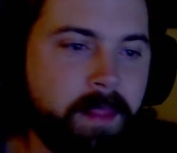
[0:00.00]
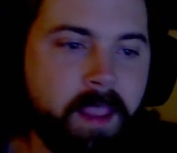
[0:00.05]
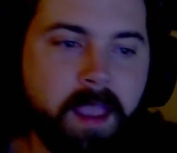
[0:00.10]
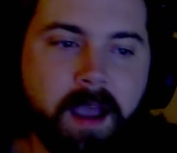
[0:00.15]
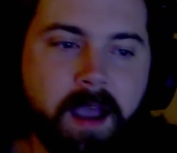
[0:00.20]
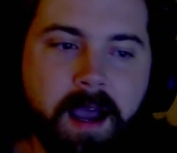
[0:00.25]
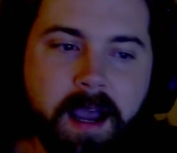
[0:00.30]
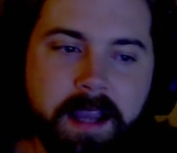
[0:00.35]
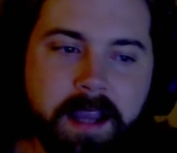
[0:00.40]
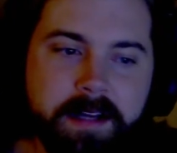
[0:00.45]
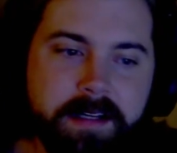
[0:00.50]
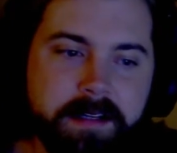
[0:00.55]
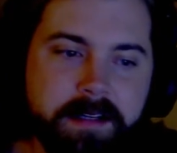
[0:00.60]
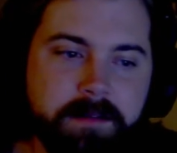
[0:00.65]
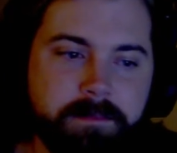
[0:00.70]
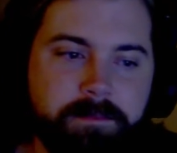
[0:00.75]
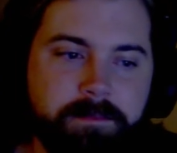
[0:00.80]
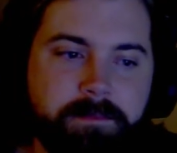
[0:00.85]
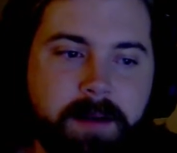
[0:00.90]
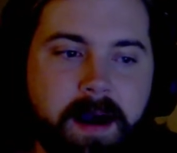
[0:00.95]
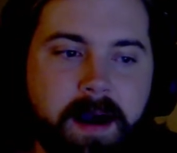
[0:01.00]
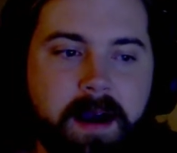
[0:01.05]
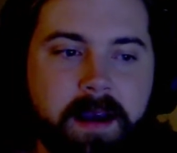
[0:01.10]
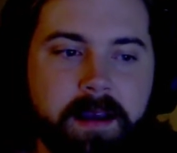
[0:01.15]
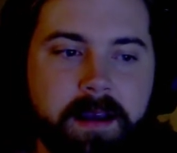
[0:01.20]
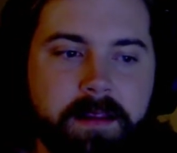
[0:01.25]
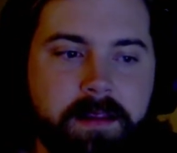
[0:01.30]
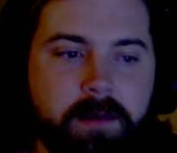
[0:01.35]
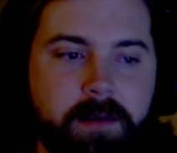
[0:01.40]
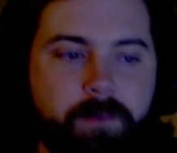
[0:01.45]
I didn't
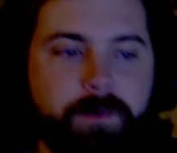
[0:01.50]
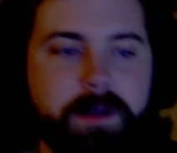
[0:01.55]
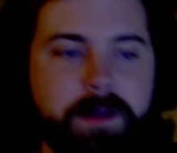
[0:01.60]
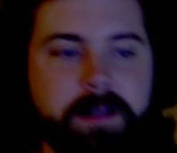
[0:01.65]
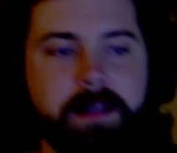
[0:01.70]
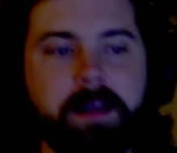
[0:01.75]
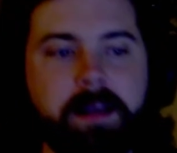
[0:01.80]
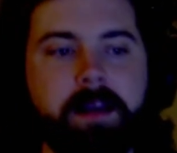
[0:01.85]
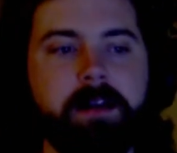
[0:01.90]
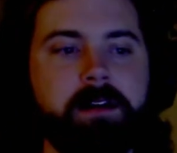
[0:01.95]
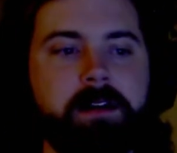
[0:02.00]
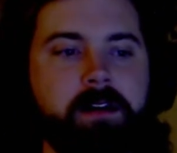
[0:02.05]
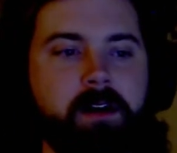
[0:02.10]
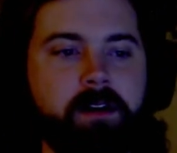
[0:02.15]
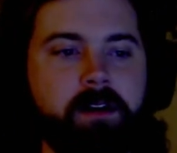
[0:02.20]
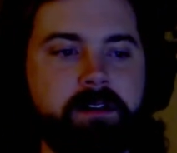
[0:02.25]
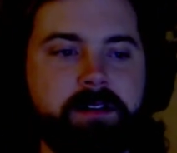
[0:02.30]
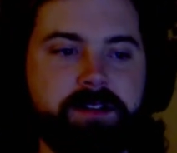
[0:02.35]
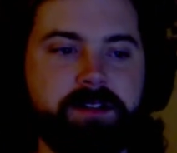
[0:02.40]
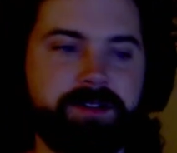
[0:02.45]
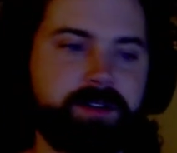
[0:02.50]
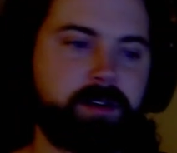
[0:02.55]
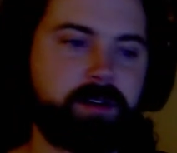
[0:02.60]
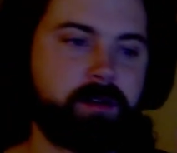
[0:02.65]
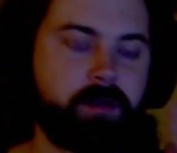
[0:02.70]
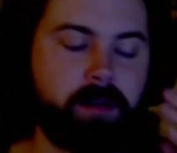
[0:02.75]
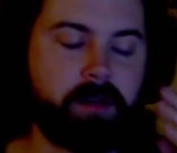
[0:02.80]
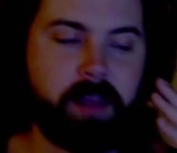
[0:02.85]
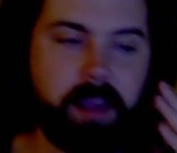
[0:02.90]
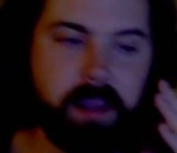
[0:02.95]
buy that Whitney had gone to
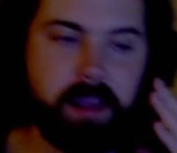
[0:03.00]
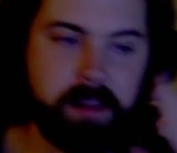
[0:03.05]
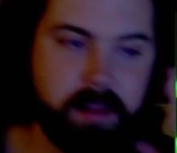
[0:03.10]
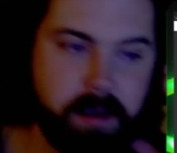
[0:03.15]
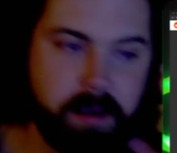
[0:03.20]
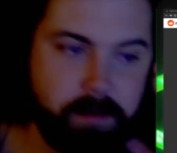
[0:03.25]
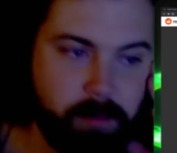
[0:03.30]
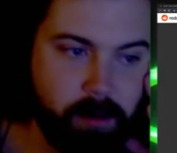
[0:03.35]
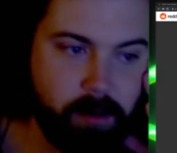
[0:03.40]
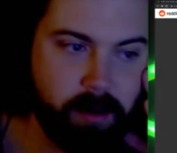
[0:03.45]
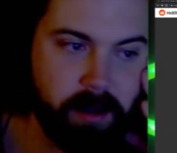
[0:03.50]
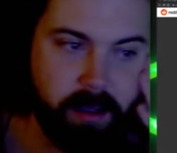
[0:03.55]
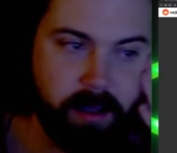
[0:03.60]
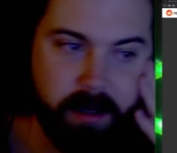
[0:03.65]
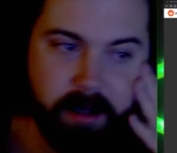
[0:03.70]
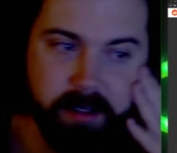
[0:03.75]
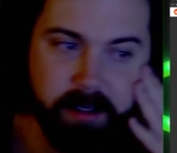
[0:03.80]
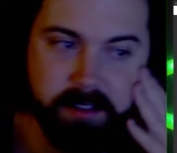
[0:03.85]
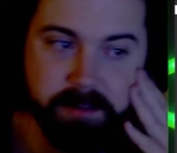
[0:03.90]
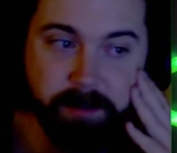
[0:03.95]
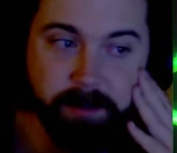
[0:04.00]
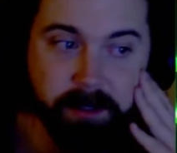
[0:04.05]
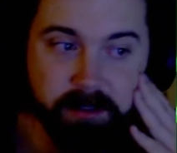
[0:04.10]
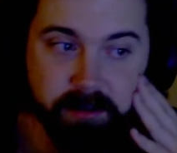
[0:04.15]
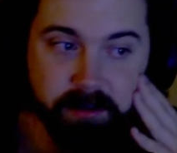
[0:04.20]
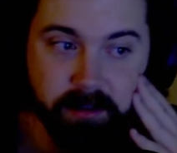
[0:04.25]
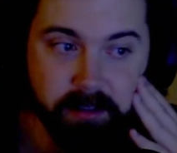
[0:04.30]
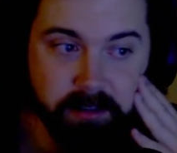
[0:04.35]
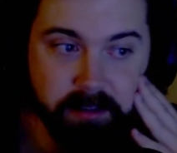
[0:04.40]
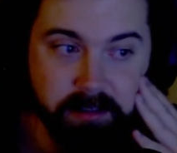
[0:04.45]
Circle K that morning, and I
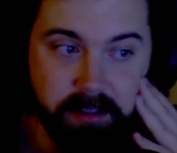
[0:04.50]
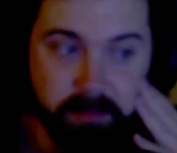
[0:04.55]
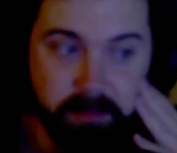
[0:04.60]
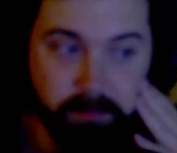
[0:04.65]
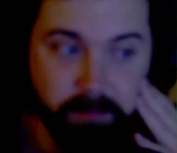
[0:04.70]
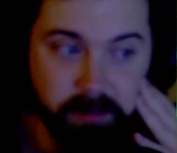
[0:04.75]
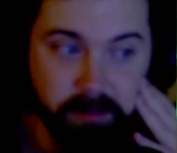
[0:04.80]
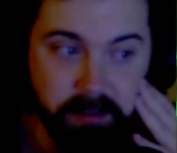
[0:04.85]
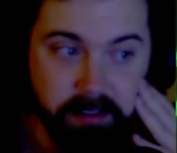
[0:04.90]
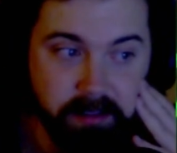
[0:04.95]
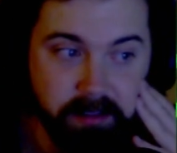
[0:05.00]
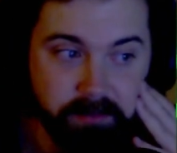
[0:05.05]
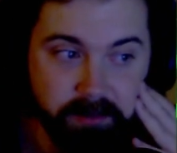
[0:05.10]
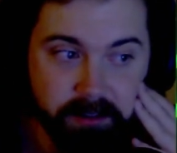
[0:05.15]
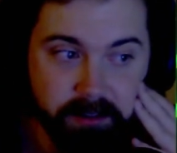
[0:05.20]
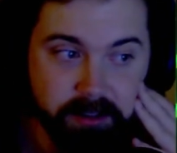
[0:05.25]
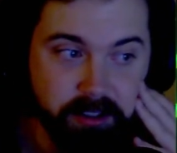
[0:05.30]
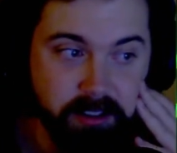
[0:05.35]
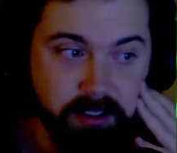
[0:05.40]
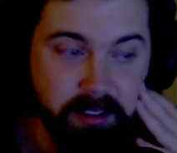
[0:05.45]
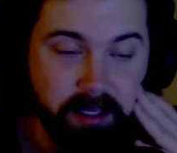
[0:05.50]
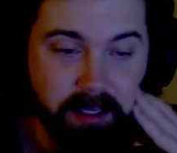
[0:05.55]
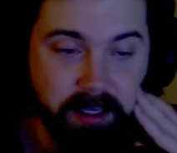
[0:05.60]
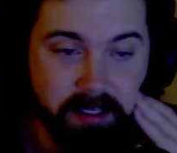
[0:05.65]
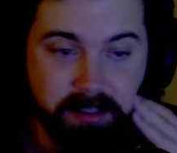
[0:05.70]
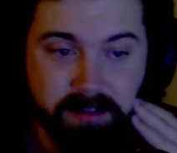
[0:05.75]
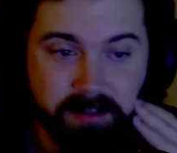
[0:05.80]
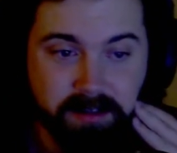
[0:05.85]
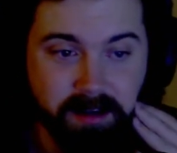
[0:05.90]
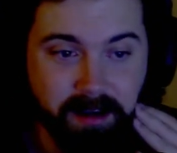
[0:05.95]
especially didn't believe that she'd
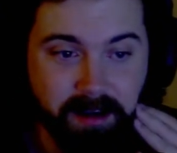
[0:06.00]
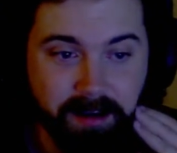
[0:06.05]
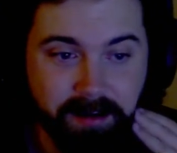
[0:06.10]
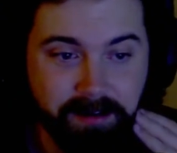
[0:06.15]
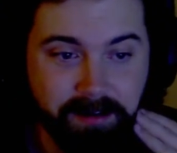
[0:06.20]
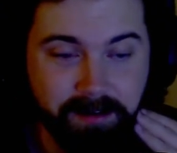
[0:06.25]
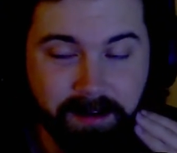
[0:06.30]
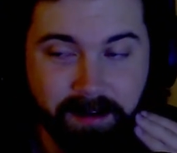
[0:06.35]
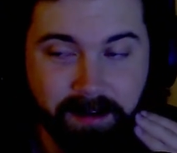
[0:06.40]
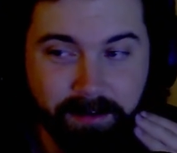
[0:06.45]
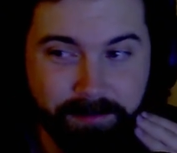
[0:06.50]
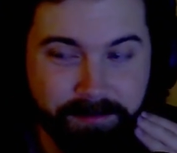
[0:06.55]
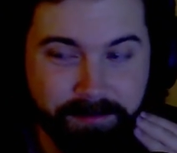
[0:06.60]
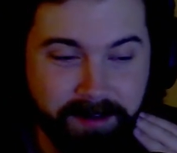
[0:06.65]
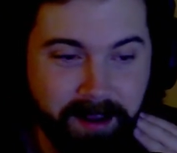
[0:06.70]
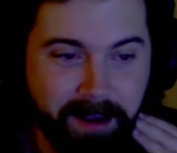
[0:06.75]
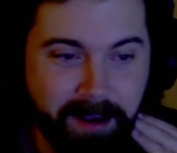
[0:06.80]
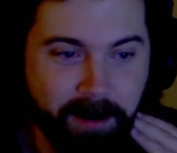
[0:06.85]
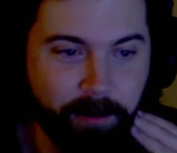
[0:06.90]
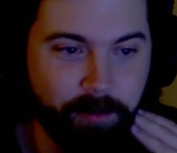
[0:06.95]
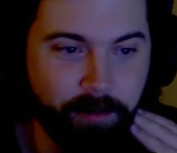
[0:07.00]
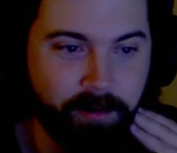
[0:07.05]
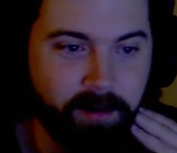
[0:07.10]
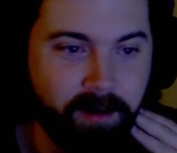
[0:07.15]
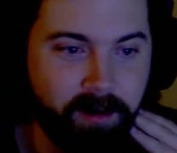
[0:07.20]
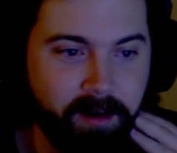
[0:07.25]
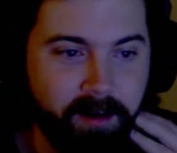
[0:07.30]
hitchhiked out of town.